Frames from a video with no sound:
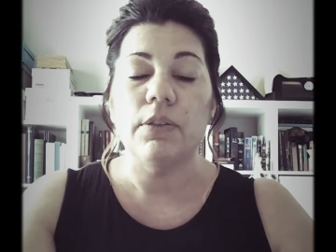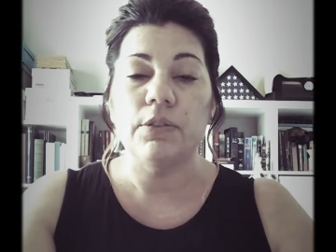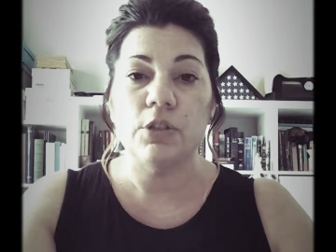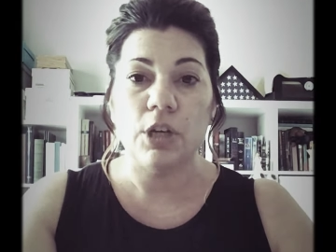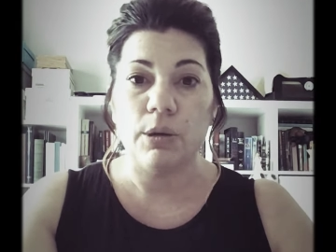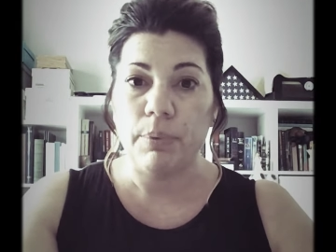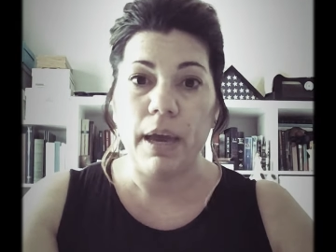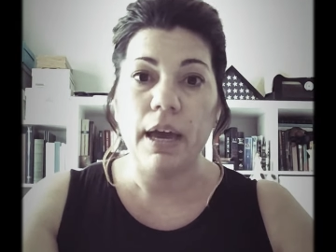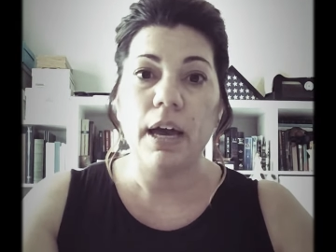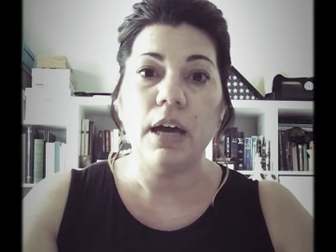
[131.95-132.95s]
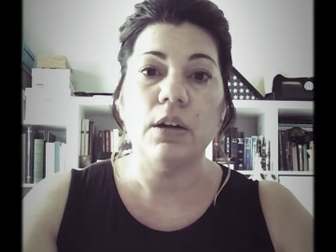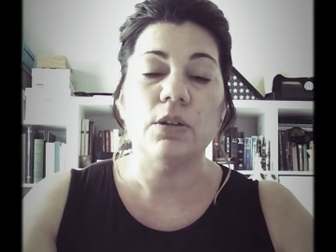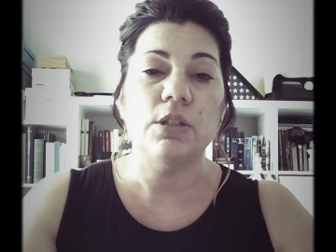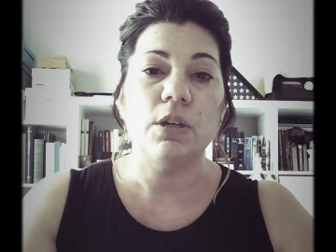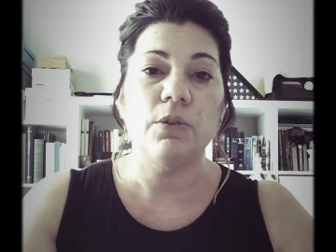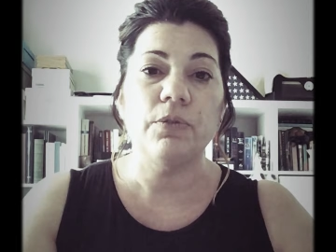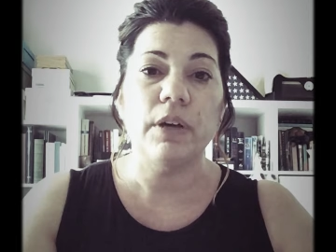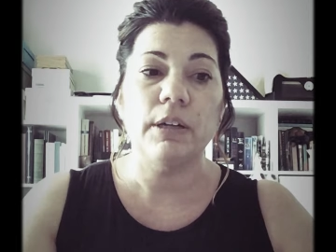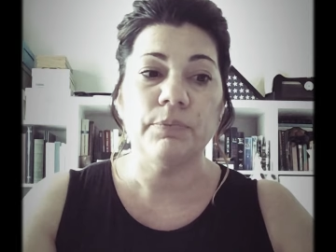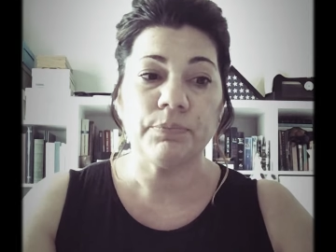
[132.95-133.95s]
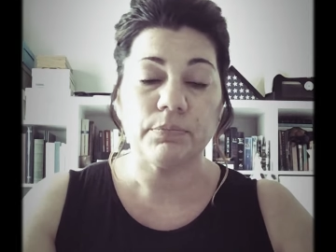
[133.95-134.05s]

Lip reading: chair pad or sofa